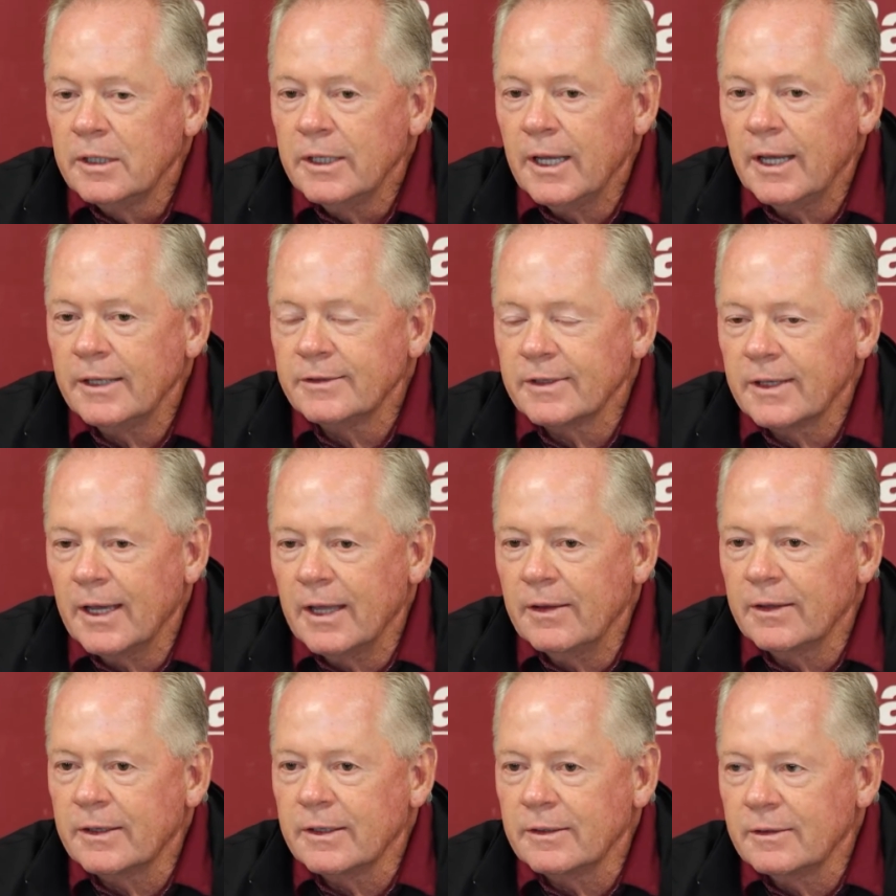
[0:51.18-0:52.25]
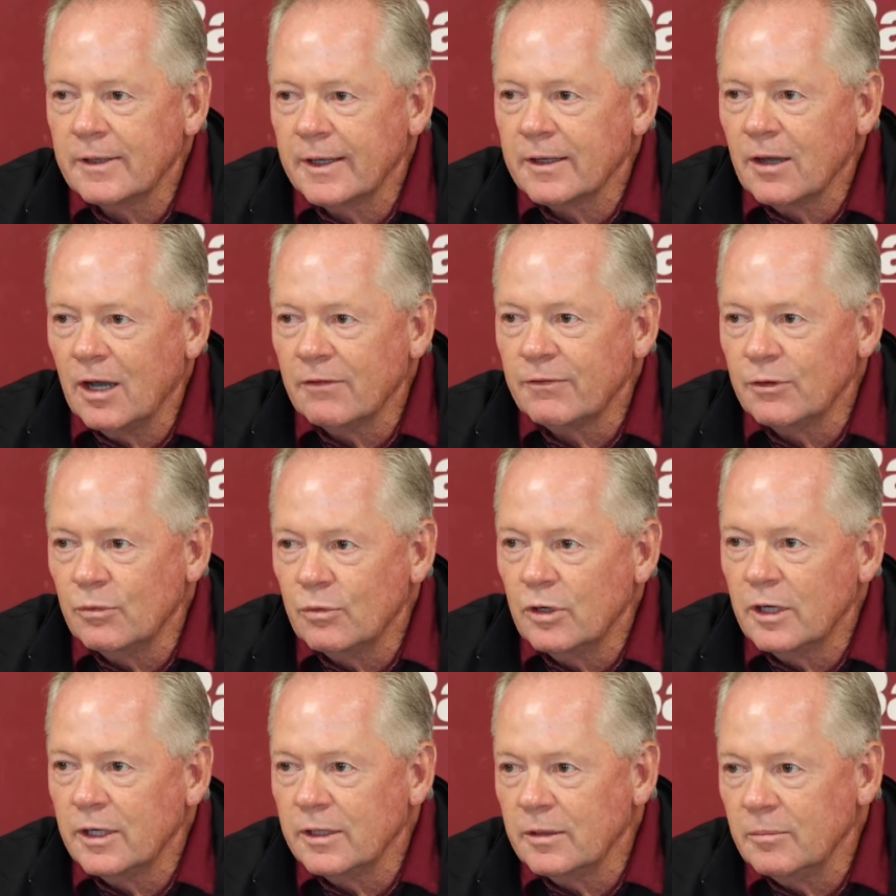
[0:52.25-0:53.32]
Yeah, he's a guy that can take off and
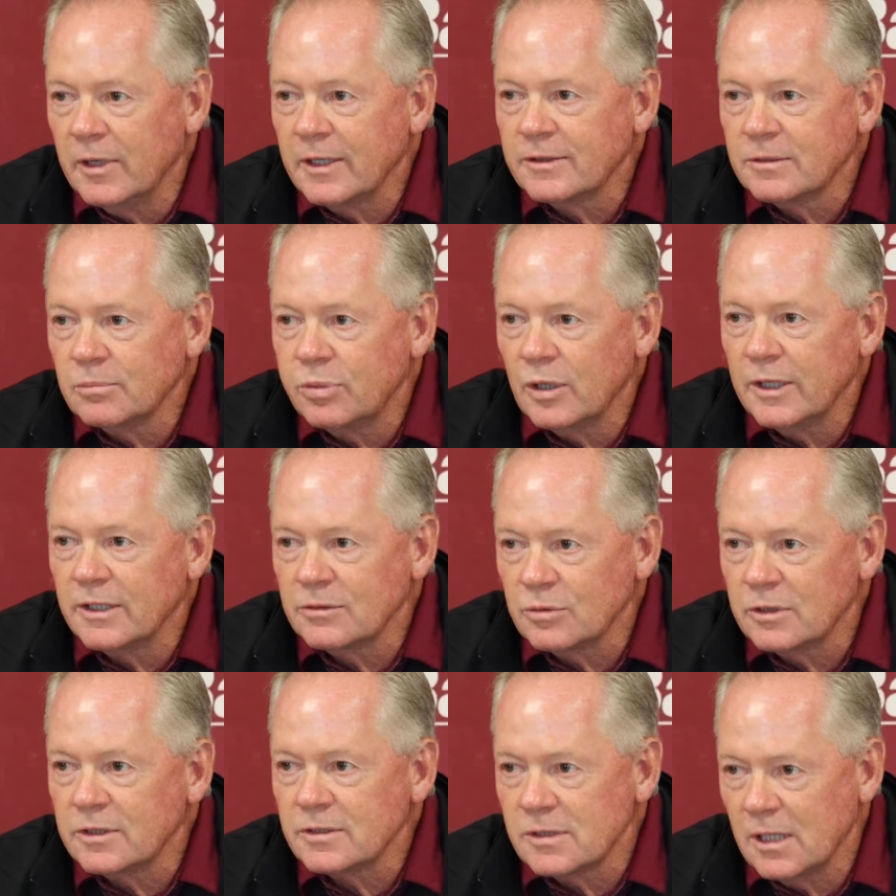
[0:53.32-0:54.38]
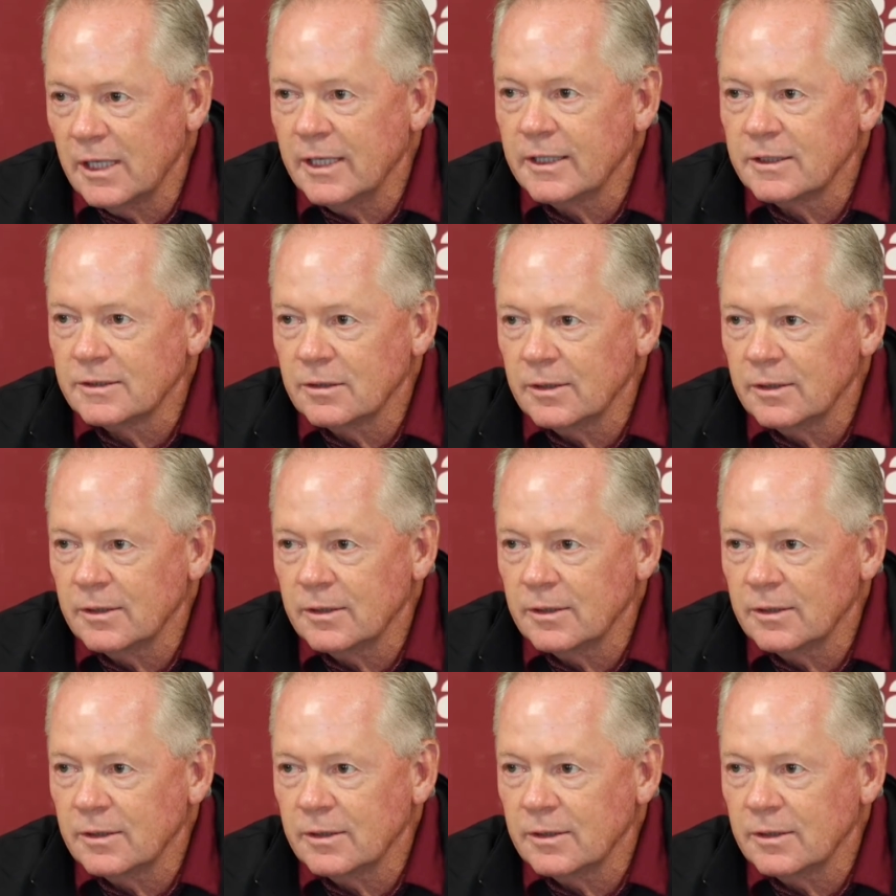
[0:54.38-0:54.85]
run and make some plays with his legs,